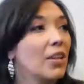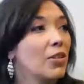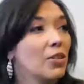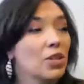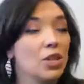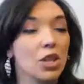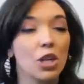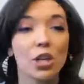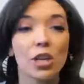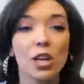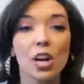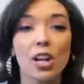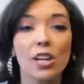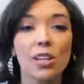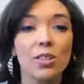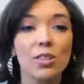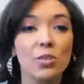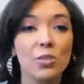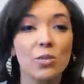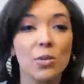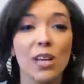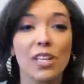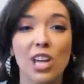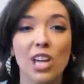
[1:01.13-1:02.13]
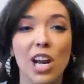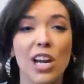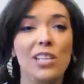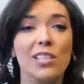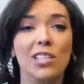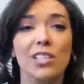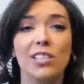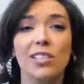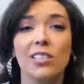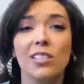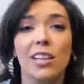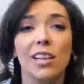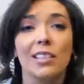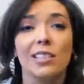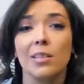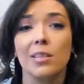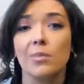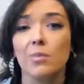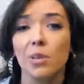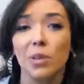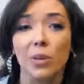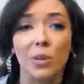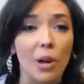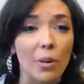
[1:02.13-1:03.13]
You turn on a switch and it just
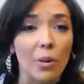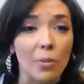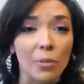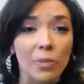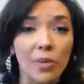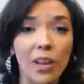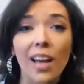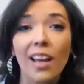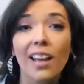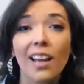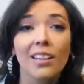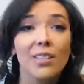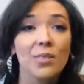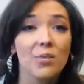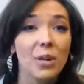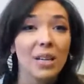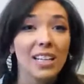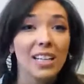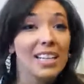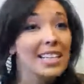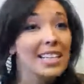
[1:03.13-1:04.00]
lights up the room. That's what